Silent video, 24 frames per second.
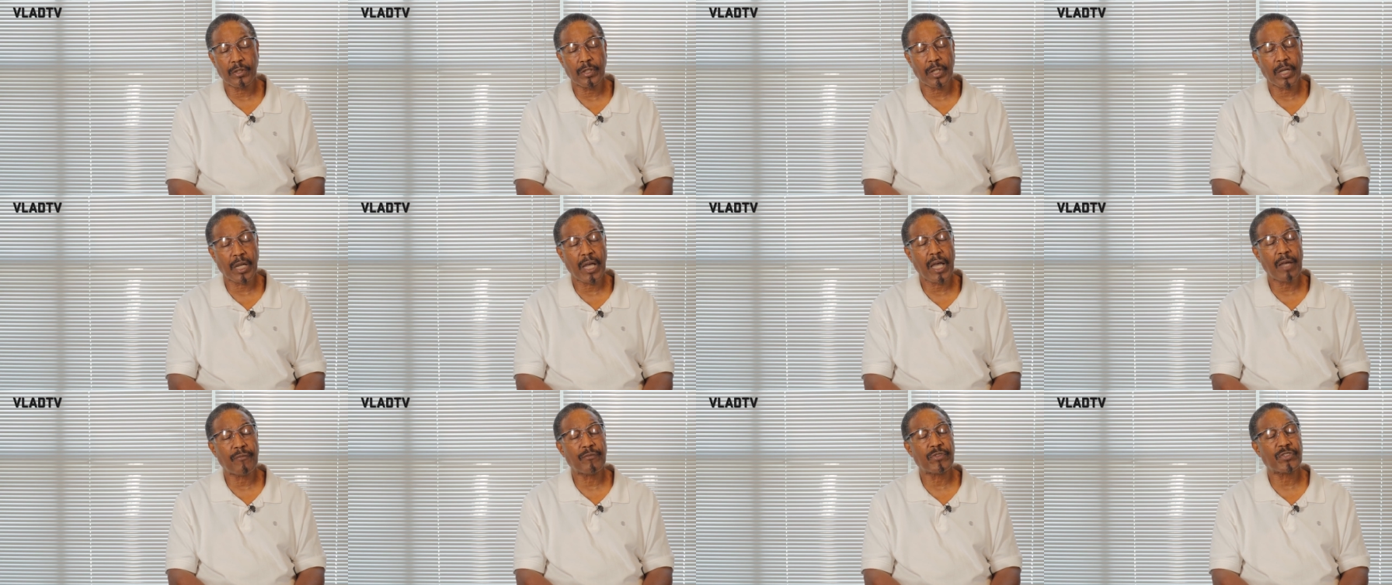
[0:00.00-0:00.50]
the,
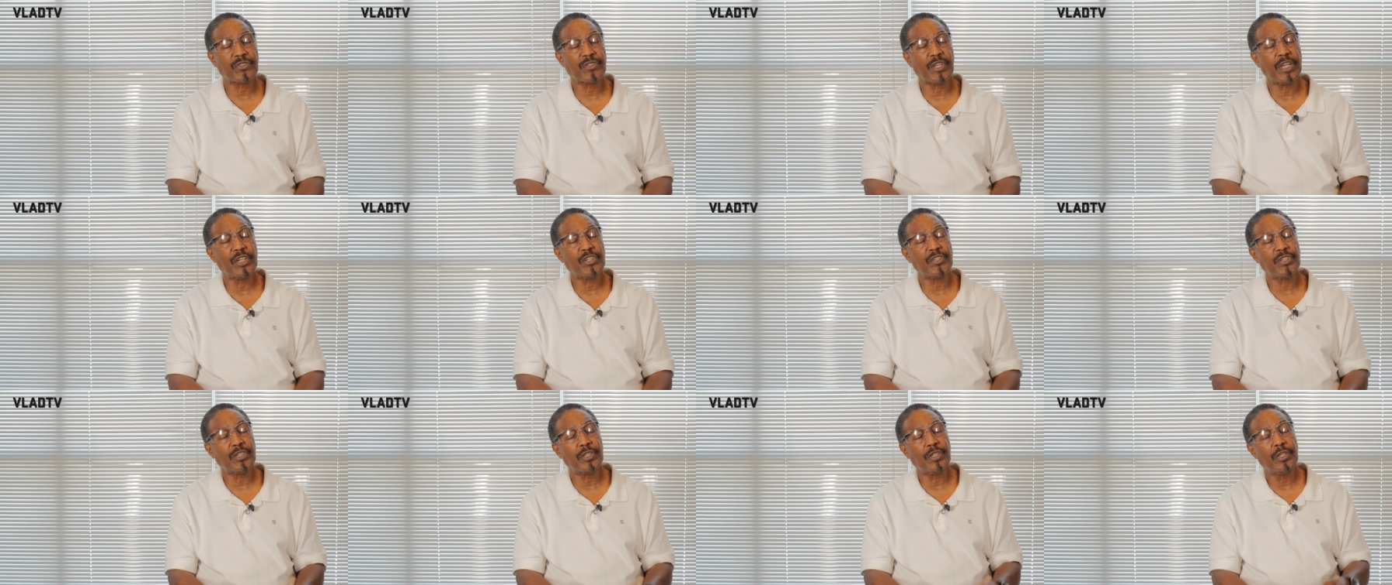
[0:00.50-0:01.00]

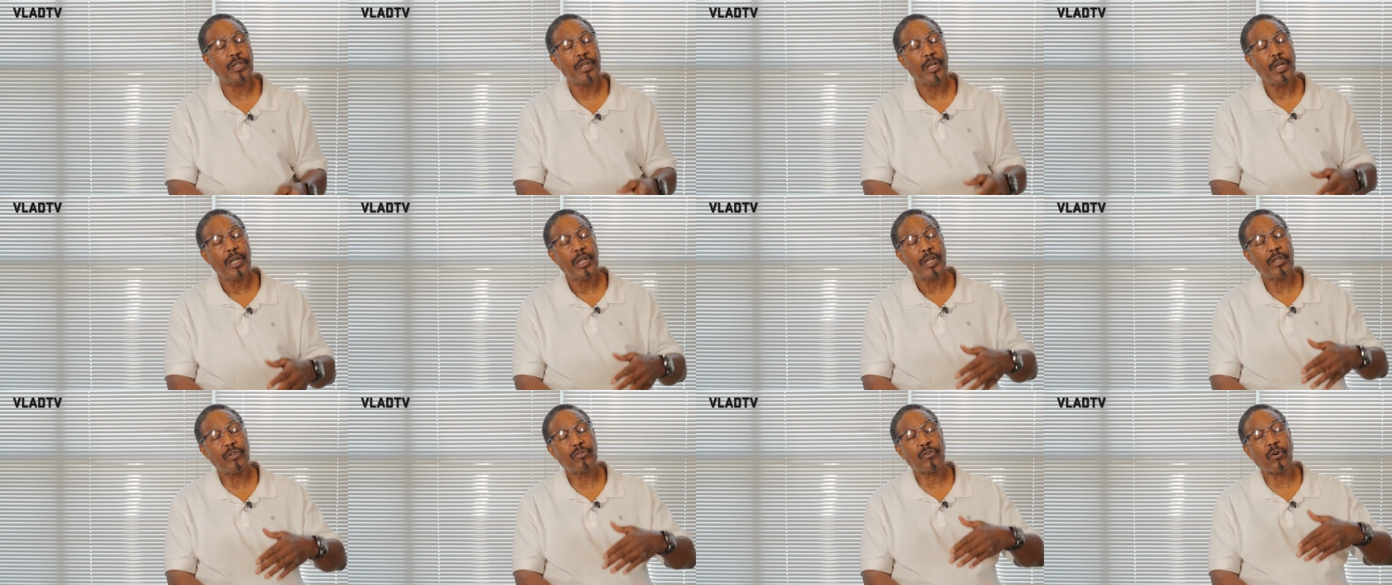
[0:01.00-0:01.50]
conversation
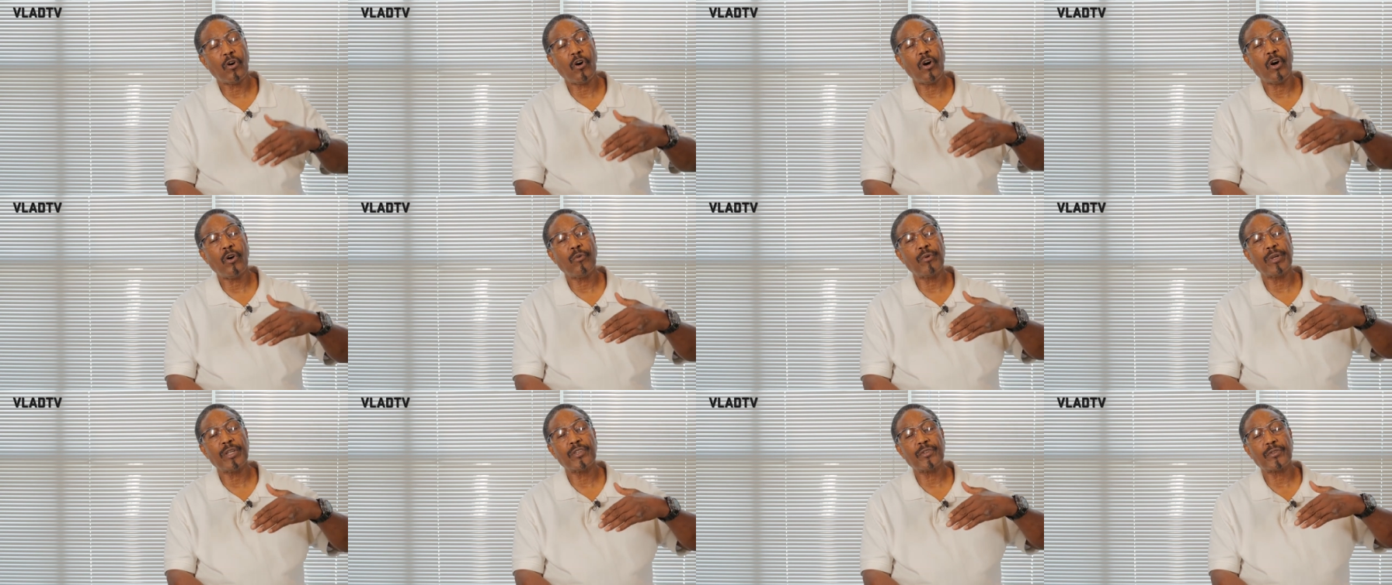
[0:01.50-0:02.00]
is
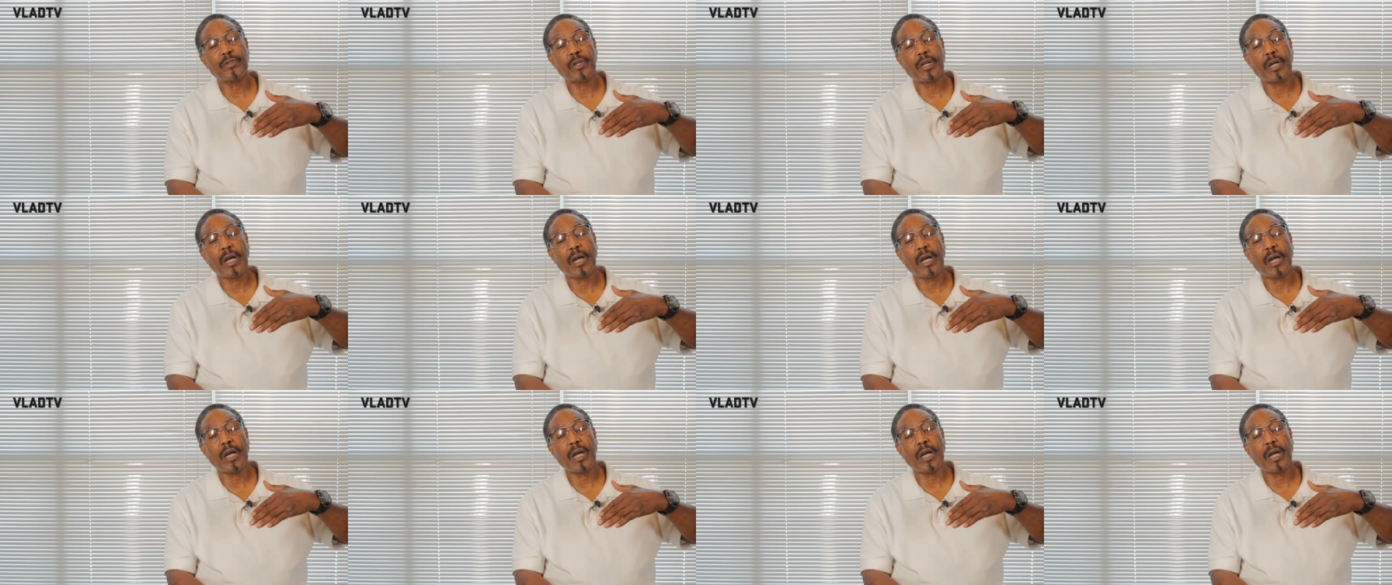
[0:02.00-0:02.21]
always